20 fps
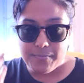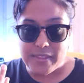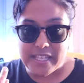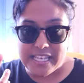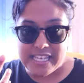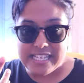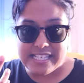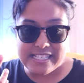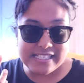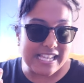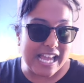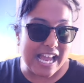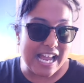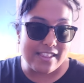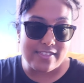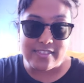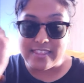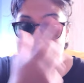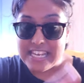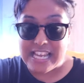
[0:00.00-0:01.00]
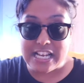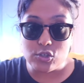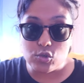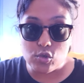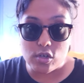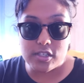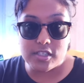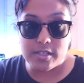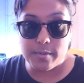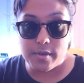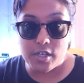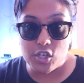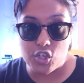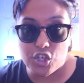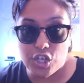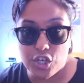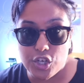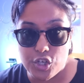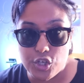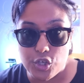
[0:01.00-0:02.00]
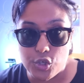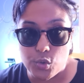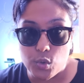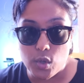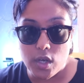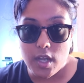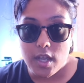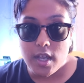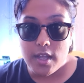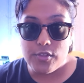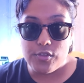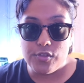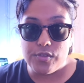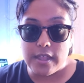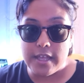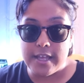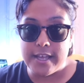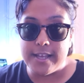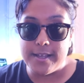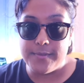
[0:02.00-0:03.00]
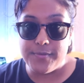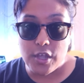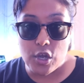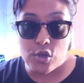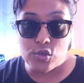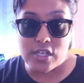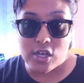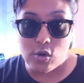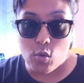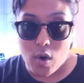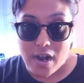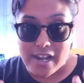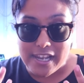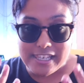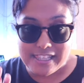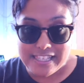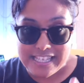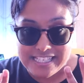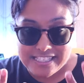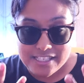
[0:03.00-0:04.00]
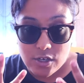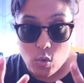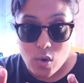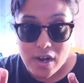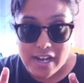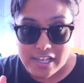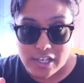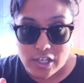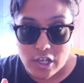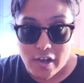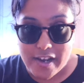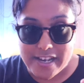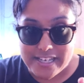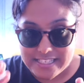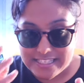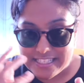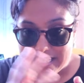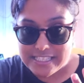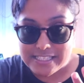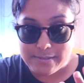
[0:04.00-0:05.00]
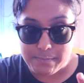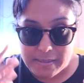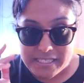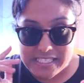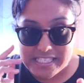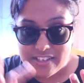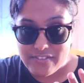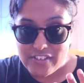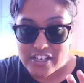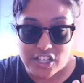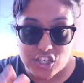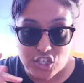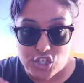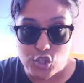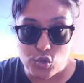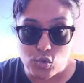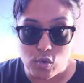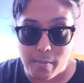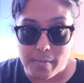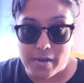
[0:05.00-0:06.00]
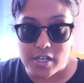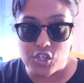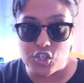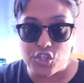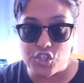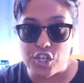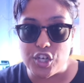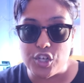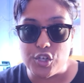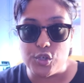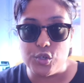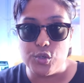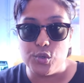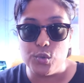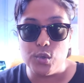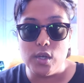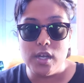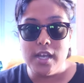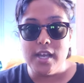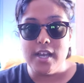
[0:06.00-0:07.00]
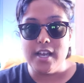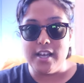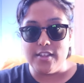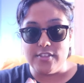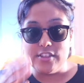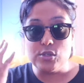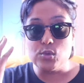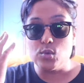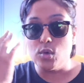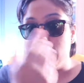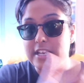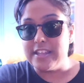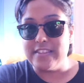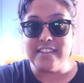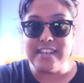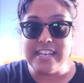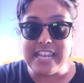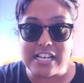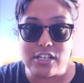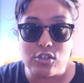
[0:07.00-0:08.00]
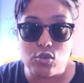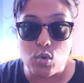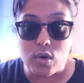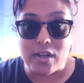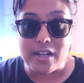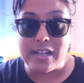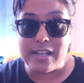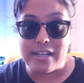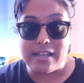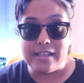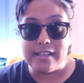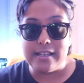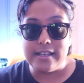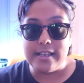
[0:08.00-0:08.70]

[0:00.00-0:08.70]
These and the next ones I want to show you, these are quite light. These specific two I'm going to show you, this one and the next one.